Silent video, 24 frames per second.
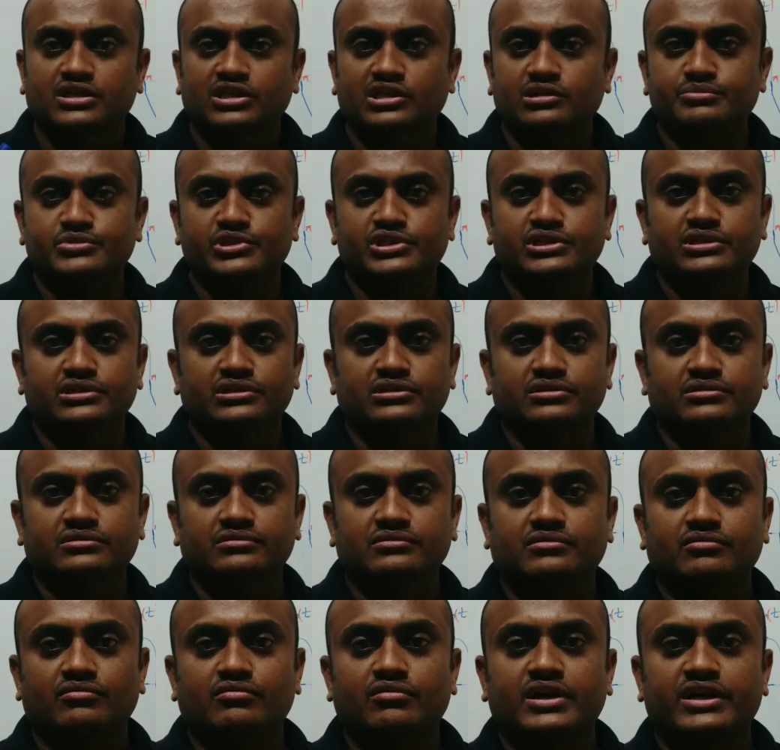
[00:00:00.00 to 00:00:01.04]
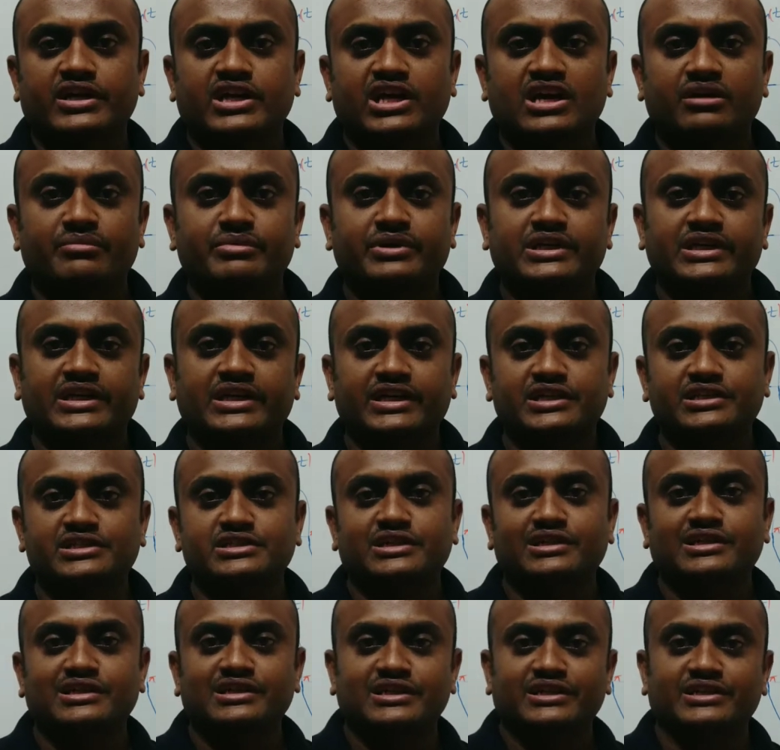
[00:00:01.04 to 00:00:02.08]
observe what happened
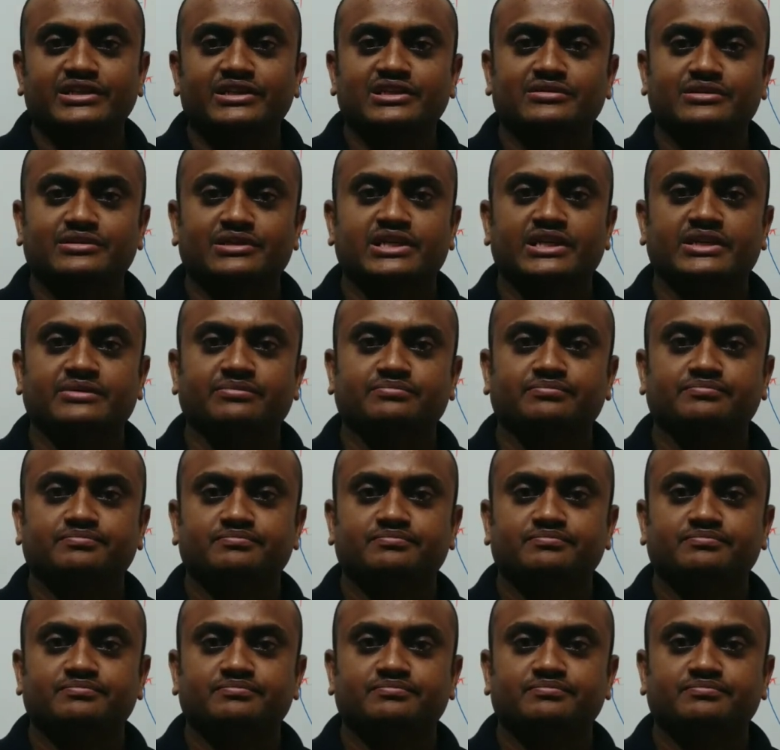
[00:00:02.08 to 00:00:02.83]
exactly at that time.